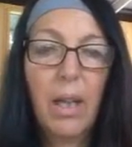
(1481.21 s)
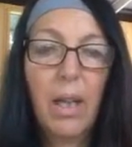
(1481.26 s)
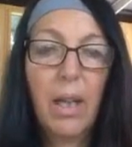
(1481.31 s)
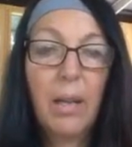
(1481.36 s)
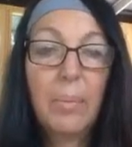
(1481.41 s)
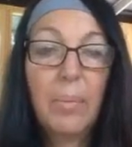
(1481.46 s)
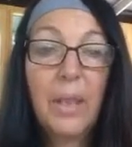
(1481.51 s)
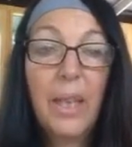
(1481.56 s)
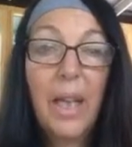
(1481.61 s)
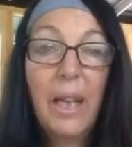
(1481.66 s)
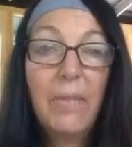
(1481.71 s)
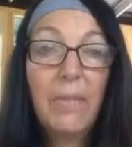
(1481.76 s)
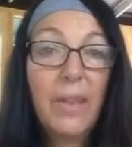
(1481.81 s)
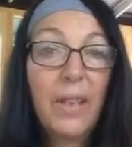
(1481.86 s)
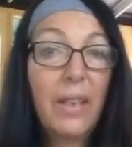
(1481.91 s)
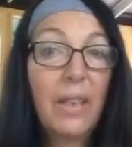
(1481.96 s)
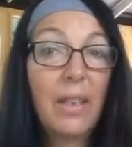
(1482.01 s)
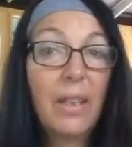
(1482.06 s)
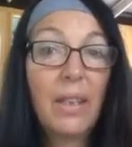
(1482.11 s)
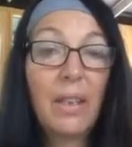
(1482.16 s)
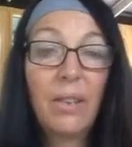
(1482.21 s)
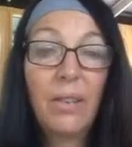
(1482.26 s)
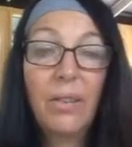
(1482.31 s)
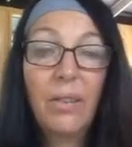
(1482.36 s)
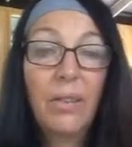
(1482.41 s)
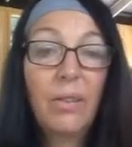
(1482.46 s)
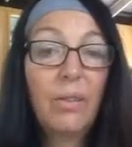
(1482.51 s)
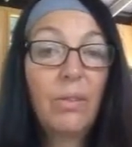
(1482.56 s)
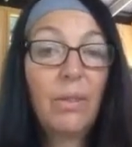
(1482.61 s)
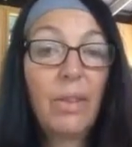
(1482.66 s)
Yeah, Vicki,
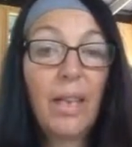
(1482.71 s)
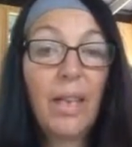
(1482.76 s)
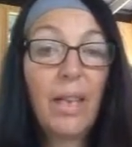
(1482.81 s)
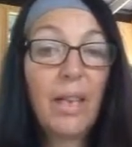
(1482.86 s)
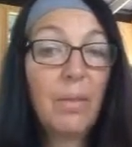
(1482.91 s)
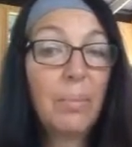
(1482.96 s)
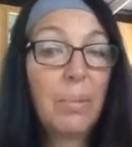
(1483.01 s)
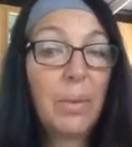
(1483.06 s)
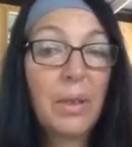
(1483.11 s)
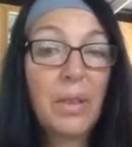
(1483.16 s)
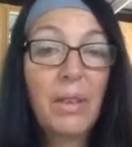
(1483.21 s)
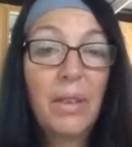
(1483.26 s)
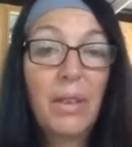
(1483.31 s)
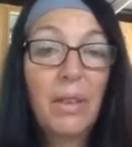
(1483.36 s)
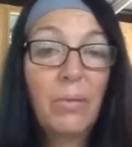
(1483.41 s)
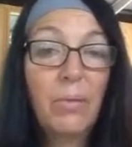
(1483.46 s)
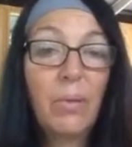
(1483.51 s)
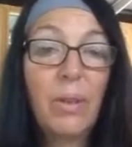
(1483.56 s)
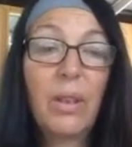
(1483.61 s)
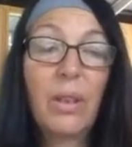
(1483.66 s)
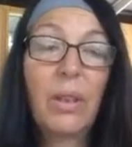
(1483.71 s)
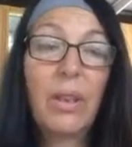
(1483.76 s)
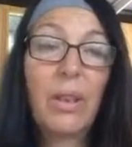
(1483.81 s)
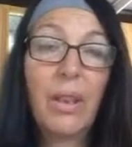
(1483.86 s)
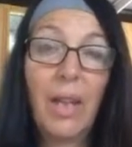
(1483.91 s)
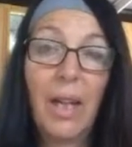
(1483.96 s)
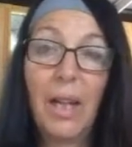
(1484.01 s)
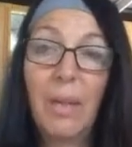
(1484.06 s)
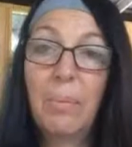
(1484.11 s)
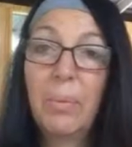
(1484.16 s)
you can't believe what
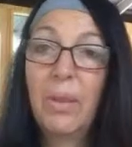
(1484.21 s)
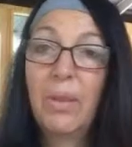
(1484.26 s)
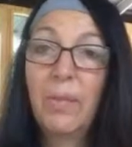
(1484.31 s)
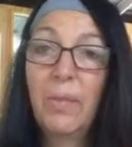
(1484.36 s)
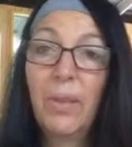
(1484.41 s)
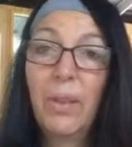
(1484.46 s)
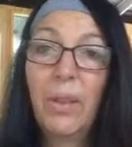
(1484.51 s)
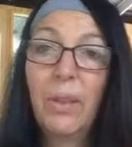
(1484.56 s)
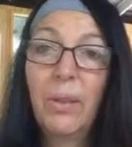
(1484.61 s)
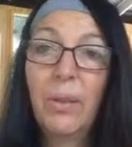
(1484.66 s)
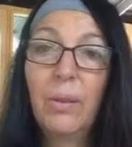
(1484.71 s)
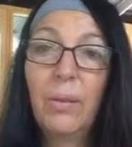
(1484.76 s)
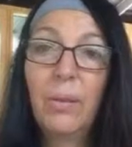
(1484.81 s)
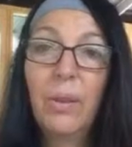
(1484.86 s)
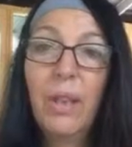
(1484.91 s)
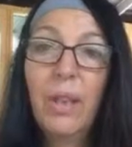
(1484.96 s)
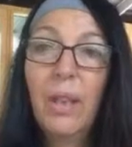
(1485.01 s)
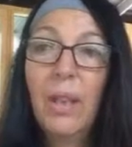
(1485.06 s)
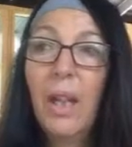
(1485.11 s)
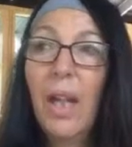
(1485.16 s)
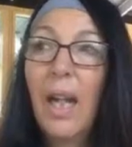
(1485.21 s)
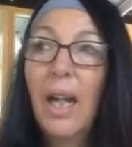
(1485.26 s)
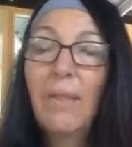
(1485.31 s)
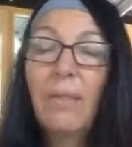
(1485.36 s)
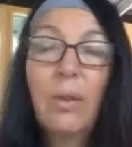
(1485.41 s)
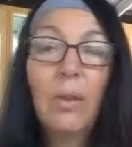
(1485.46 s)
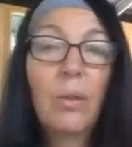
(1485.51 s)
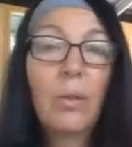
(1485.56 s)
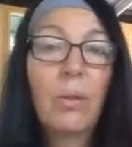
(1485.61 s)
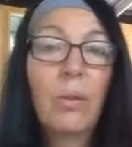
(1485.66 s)
could happen for you. I
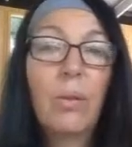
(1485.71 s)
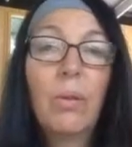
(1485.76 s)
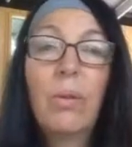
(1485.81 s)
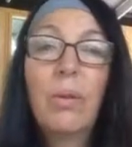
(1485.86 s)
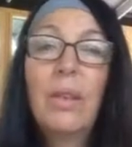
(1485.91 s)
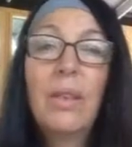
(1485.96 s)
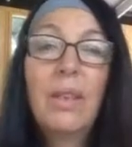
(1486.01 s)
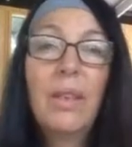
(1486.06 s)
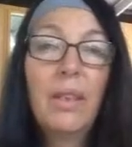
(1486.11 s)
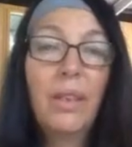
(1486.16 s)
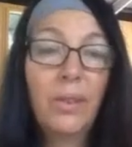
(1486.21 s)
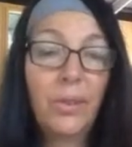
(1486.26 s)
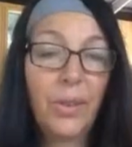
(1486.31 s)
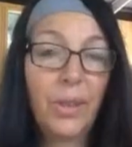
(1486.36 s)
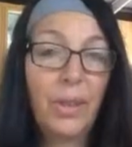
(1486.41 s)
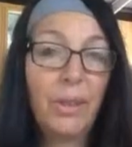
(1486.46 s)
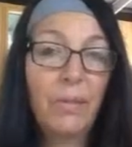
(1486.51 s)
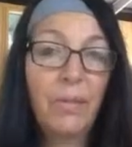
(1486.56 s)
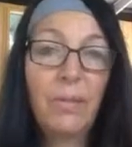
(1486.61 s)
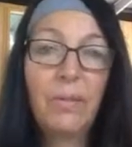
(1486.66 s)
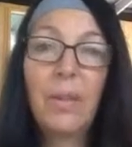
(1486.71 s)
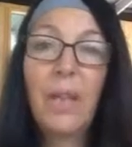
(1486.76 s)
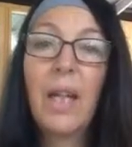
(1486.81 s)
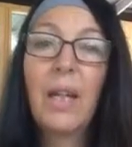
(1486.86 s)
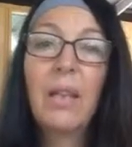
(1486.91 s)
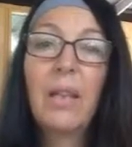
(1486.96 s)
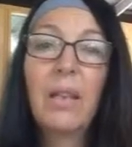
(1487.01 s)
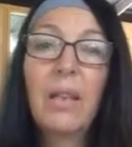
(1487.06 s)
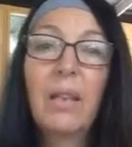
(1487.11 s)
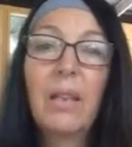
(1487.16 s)
have a whole initiative of
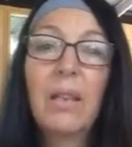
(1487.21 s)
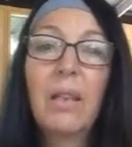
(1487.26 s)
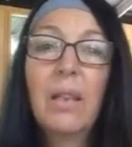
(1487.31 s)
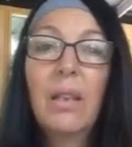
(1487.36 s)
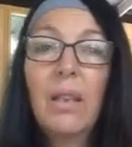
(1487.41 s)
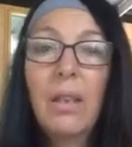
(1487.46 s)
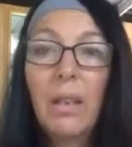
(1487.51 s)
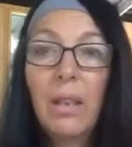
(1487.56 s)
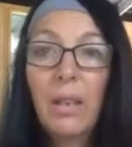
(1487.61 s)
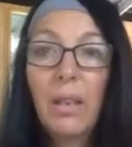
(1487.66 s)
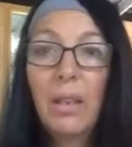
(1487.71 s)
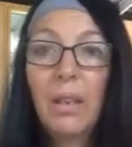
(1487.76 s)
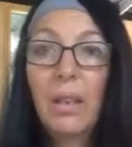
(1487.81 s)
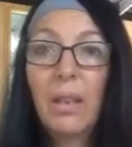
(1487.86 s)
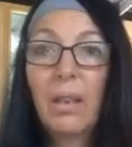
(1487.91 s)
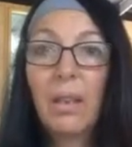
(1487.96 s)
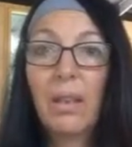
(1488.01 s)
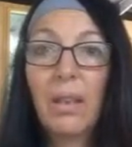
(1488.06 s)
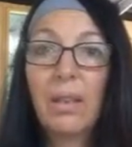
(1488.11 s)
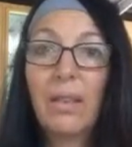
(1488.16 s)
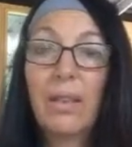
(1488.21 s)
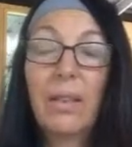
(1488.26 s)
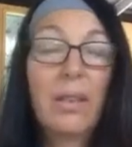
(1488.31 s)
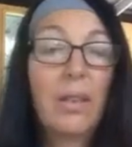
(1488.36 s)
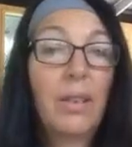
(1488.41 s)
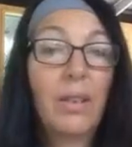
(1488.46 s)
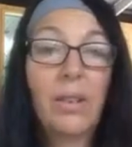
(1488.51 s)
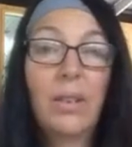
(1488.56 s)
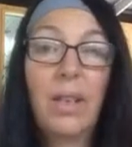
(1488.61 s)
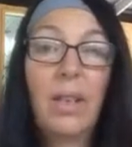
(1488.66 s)
getting this
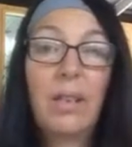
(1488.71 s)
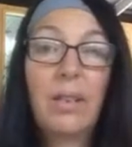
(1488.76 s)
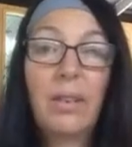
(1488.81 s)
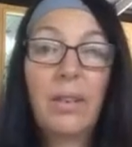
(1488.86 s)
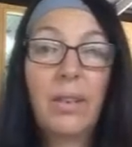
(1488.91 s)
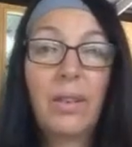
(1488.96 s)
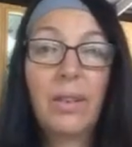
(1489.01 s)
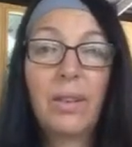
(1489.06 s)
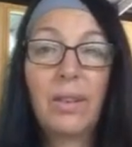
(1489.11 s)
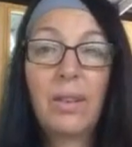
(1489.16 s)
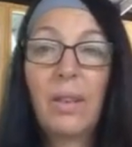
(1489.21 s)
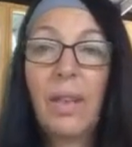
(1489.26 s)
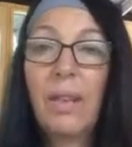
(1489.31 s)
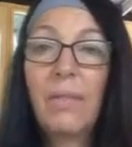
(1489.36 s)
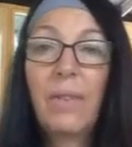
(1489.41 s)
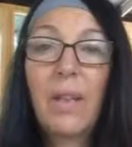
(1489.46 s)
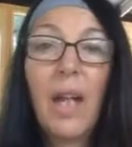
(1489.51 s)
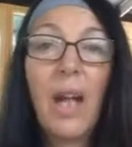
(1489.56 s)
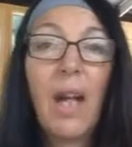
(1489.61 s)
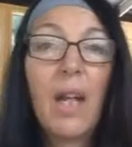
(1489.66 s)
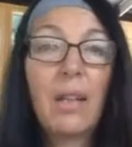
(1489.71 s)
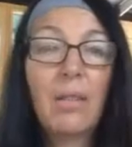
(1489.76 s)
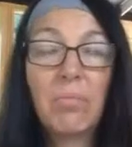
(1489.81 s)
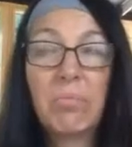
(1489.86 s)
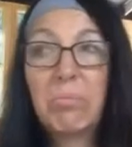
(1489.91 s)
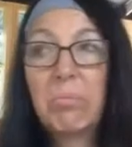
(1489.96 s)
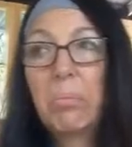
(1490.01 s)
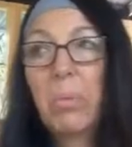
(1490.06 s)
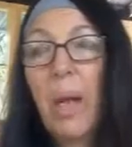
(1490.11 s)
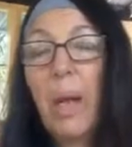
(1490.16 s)
into shelters. I've got
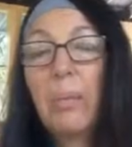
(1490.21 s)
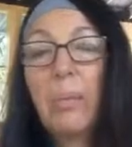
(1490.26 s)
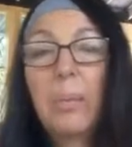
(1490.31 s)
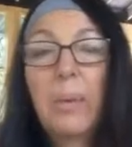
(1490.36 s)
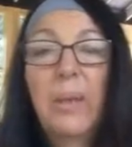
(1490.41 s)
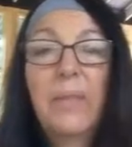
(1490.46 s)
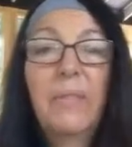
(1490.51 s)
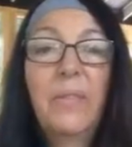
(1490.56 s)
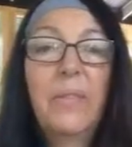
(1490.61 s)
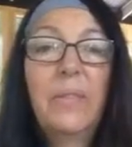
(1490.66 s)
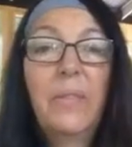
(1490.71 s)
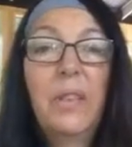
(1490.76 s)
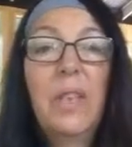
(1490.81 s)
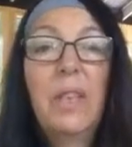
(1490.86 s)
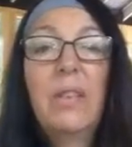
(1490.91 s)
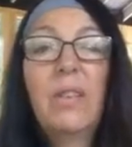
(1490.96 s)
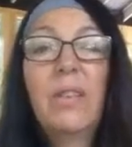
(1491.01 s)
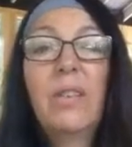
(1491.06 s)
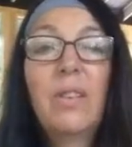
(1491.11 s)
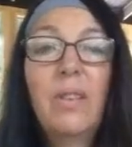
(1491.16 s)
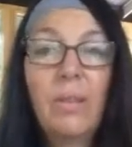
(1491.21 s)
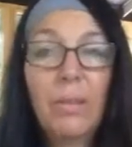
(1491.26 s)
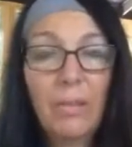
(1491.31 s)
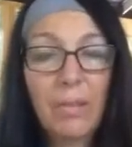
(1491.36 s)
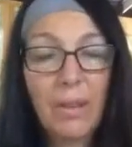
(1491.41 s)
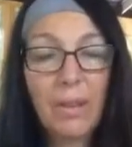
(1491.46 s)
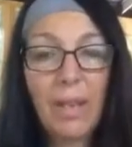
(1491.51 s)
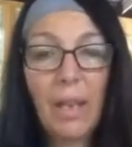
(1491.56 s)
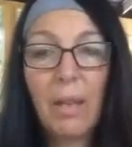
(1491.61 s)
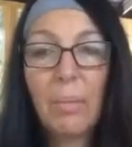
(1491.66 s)
probably 15
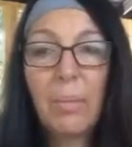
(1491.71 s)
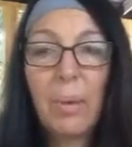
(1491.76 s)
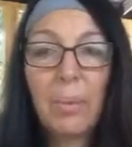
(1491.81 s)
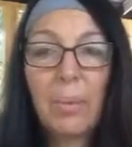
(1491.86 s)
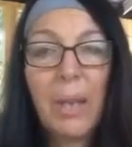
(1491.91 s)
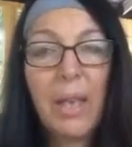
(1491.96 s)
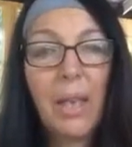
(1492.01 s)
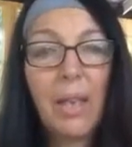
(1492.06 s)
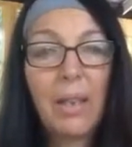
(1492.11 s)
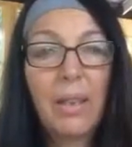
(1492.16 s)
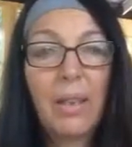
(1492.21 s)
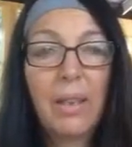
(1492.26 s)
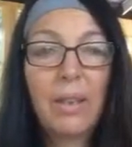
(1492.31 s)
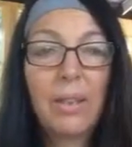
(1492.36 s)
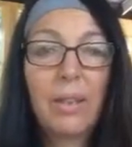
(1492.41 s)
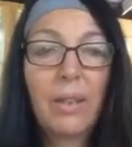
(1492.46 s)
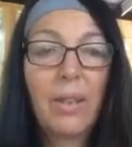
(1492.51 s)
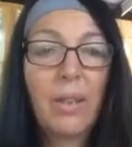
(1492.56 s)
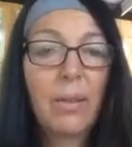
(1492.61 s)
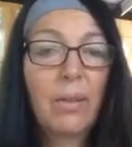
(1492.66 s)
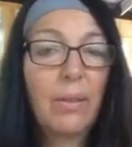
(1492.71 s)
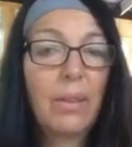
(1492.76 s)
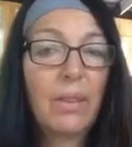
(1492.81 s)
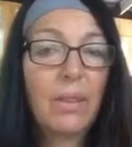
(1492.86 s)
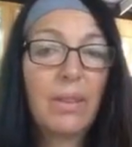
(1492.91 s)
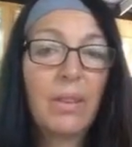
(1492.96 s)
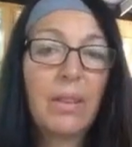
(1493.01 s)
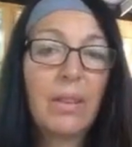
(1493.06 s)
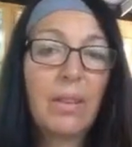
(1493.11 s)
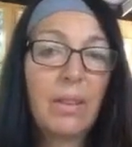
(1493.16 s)
students helping me on this, so
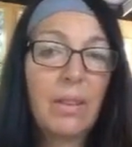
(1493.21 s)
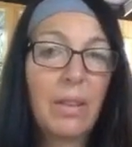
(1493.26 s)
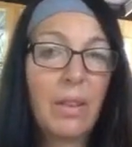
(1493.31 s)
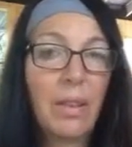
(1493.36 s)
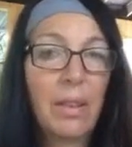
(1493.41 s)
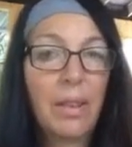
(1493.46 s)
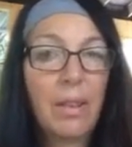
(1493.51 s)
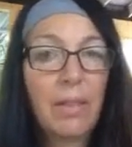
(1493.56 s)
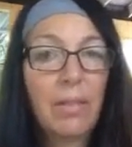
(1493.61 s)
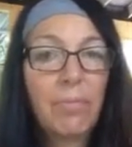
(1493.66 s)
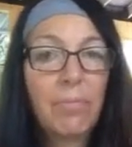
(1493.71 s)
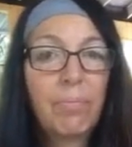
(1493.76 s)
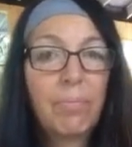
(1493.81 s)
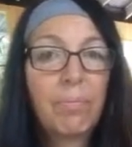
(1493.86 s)
this is like